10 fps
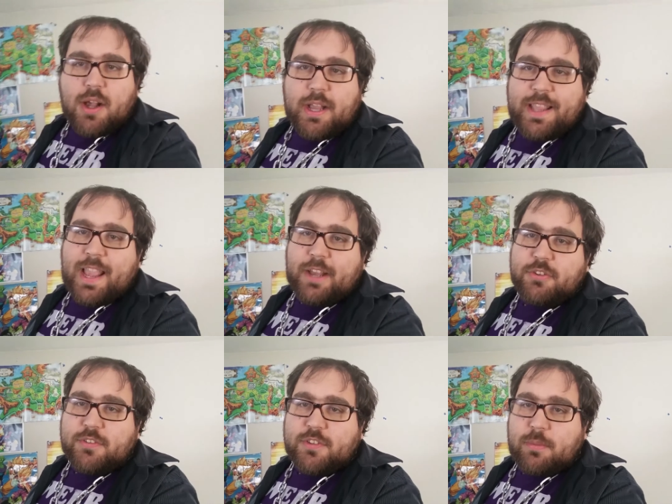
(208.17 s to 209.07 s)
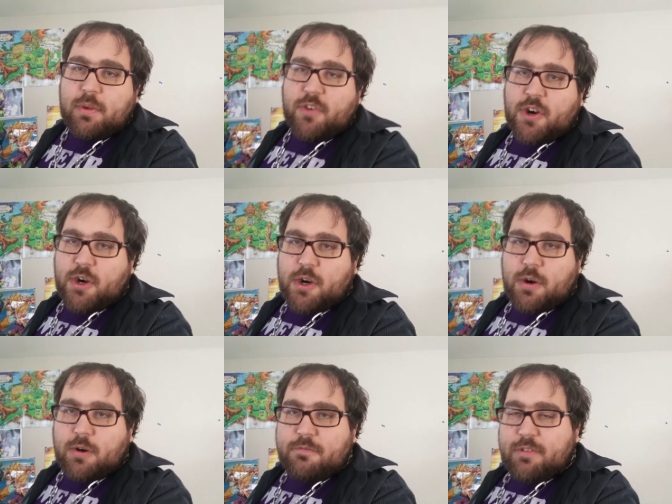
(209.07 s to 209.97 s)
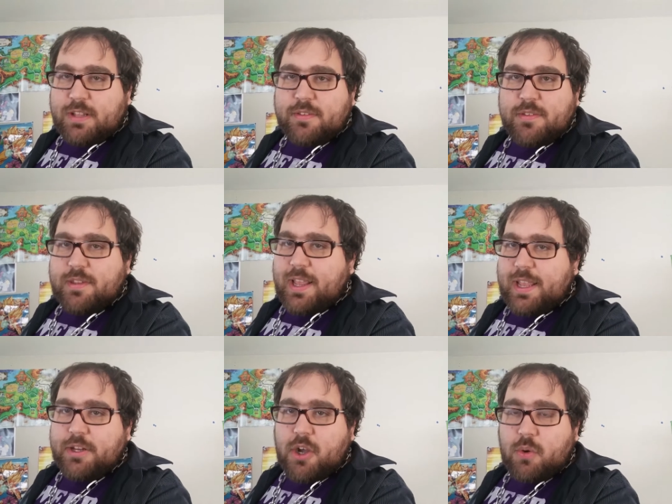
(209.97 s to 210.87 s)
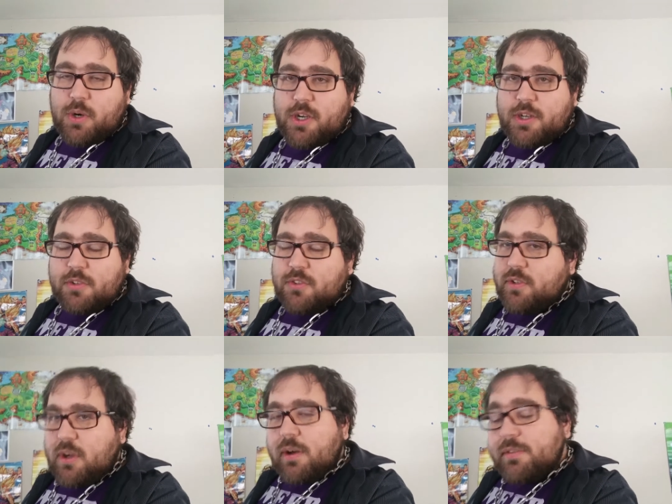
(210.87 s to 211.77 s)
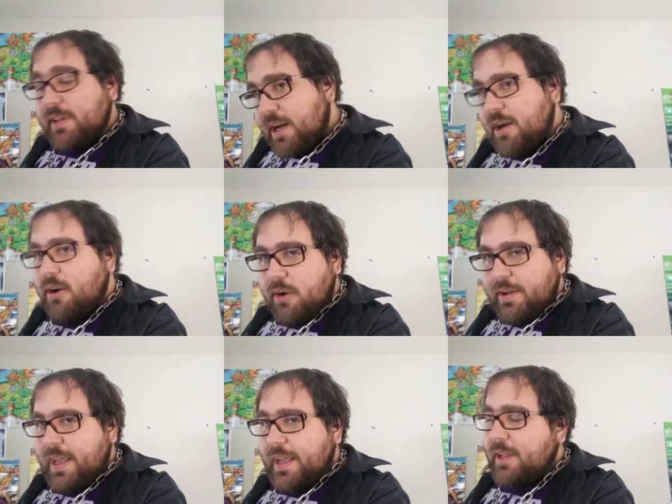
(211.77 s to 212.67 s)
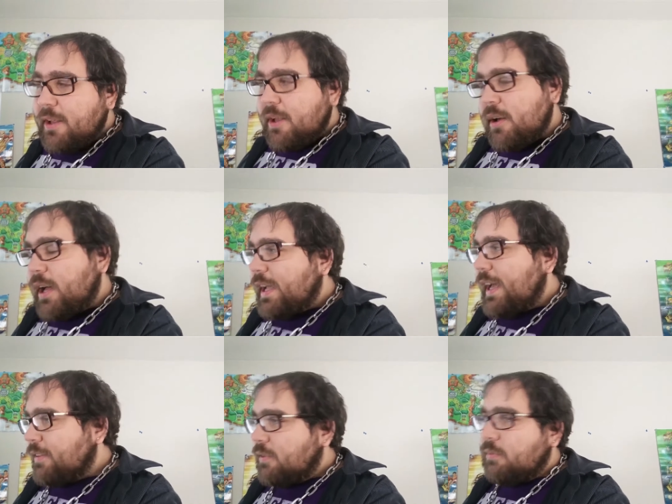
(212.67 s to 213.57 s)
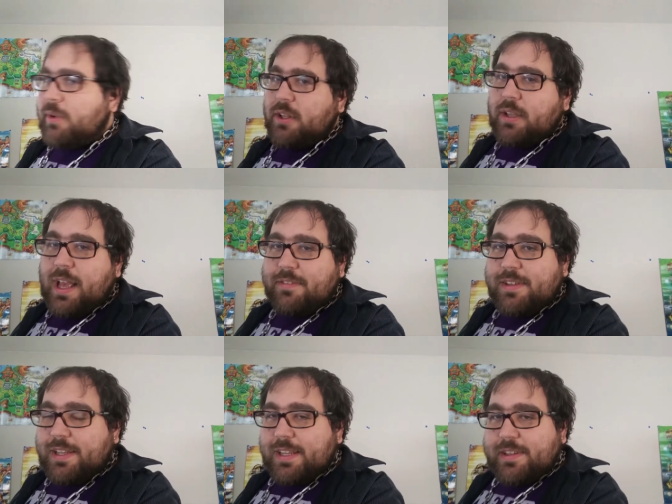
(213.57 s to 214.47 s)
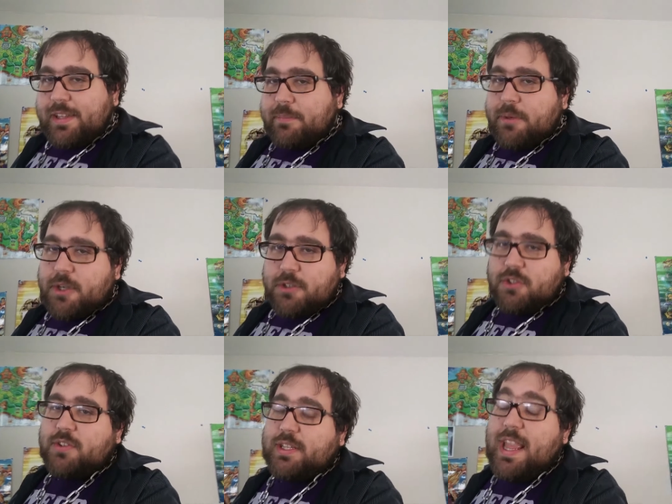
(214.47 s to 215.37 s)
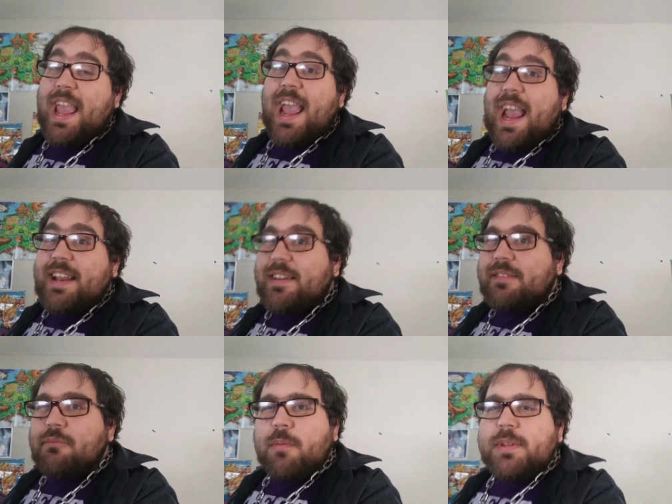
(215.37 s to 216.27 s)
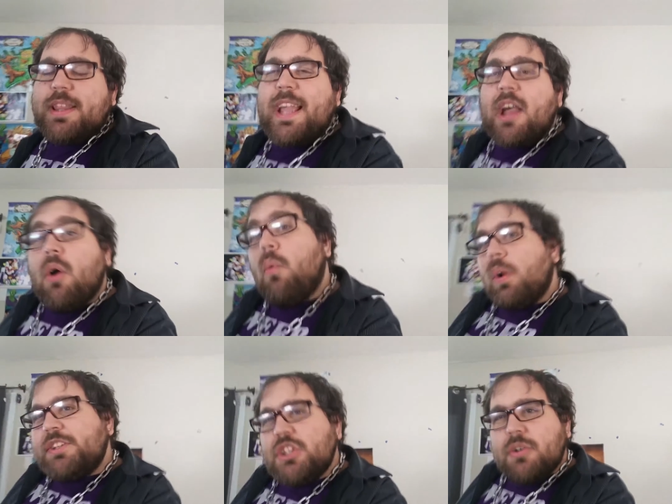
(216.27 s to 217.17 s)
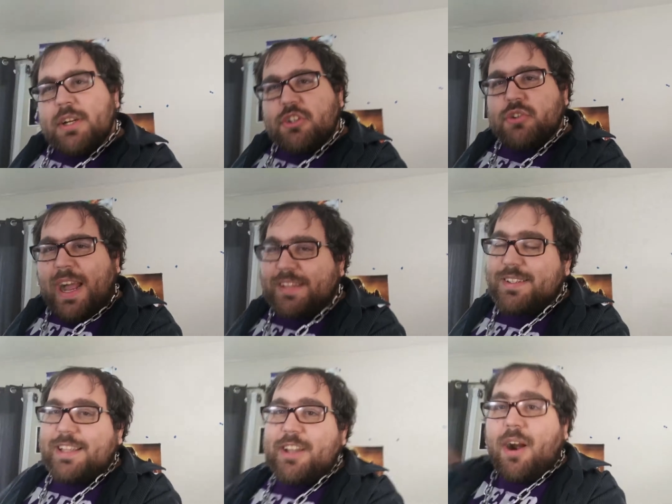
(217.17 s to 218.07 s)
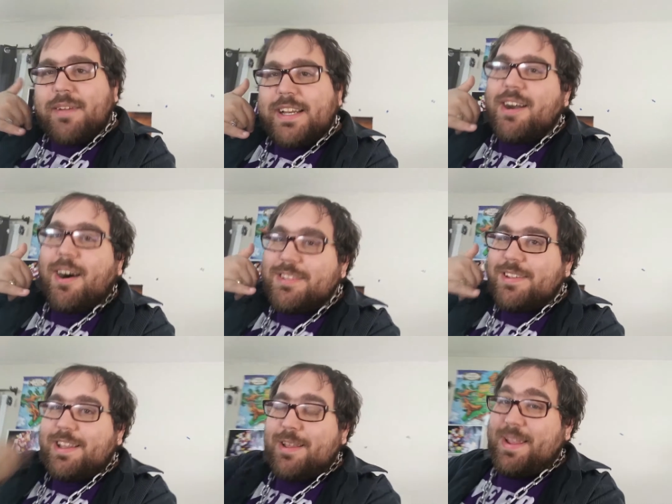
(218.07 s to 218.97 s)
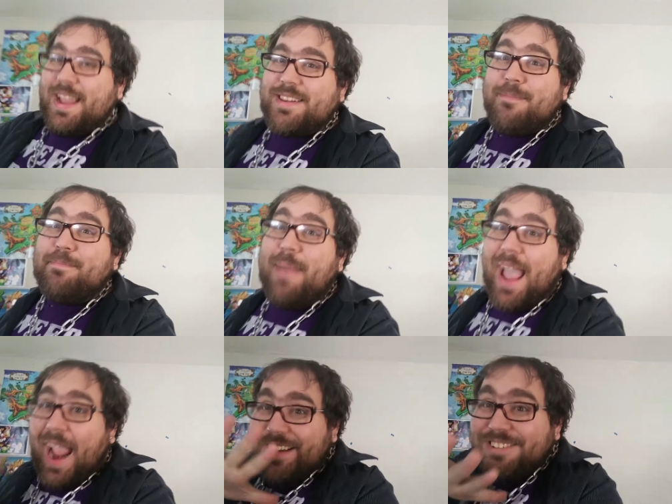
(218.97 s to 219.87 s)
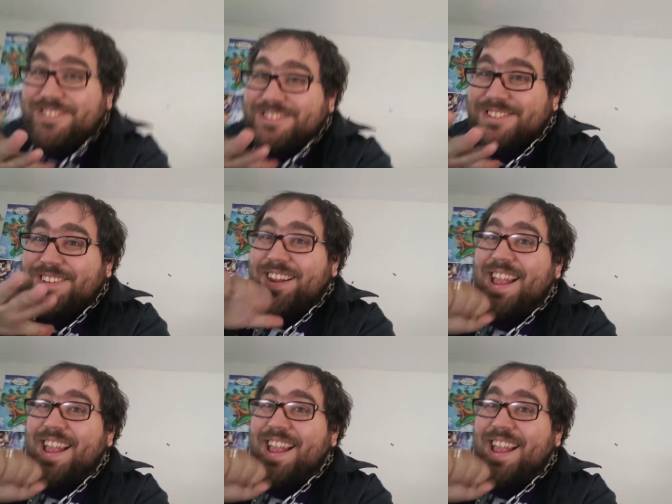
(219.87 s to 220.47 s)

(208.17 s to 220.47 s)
accounts of some of her friends and coworkers. So I was like, oh, okay, I guess we'll have to get the emergency. And then the woman's like, what's your address? Because I'd already called them, and the manager